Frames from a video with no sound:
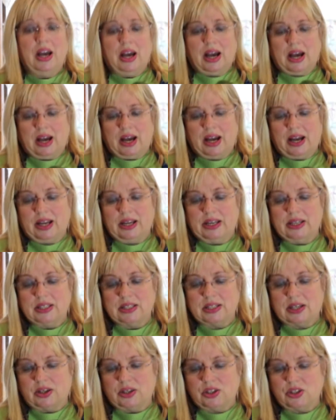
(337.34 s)

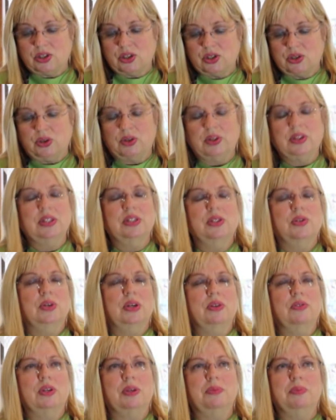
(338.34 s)
And I just thought this will
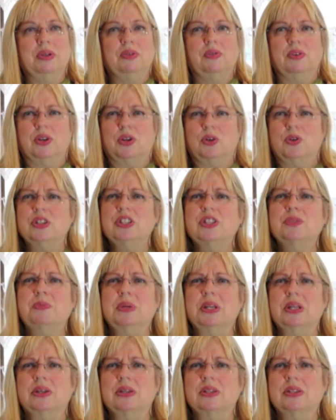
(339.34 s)
give it a bit of a
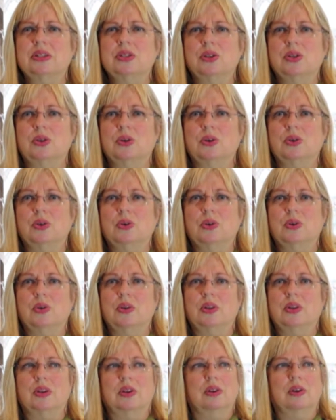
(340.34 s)
crispiness to
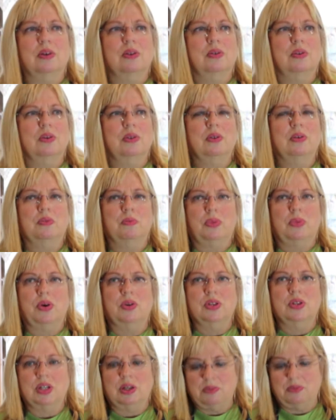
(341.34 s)
the
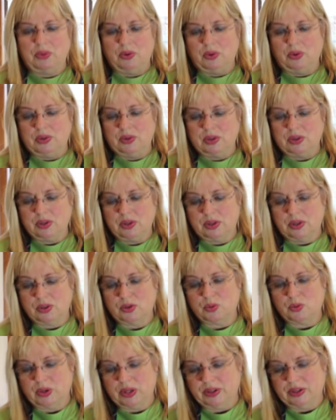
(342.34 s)
protein ball
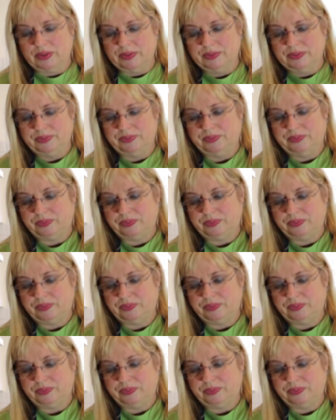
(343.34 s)
as well.